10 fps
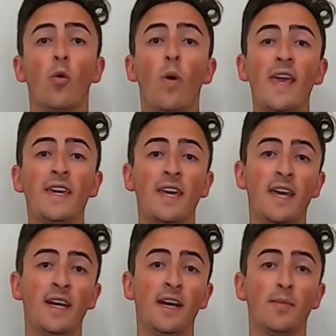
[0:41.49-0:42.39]
weighing
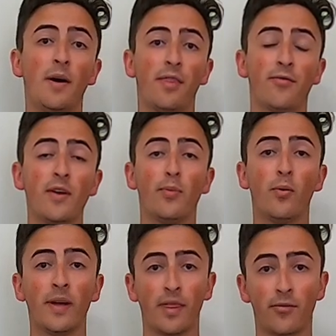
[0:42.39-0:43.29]
in at about
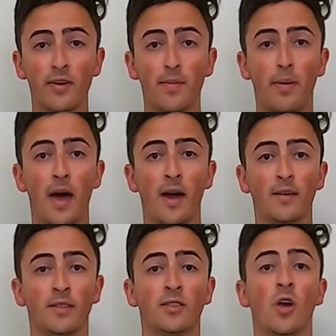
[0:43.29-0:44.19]
3.3
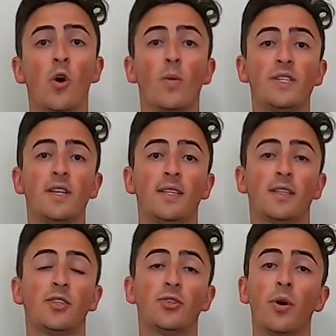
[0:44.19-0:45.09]
pounds, which is
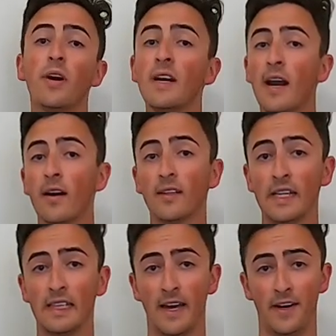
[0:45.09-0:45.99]

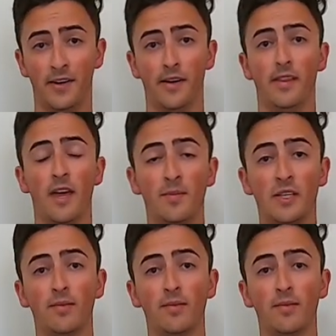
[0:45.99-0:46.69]
extraordinarily lighter than